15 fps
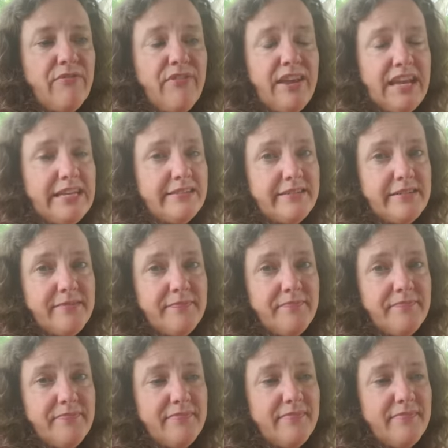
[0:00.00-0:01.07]
faint,
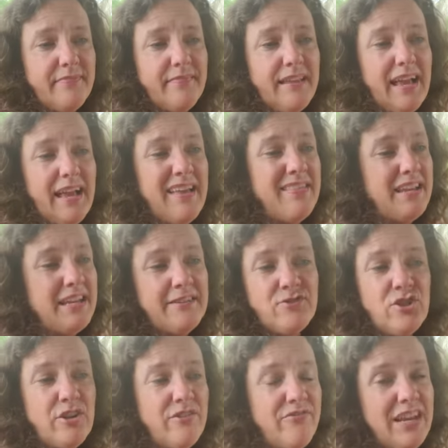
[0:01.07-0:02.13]
and that if
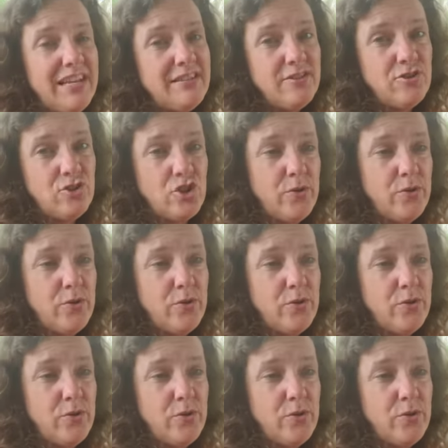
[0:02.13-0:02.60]
she fainted,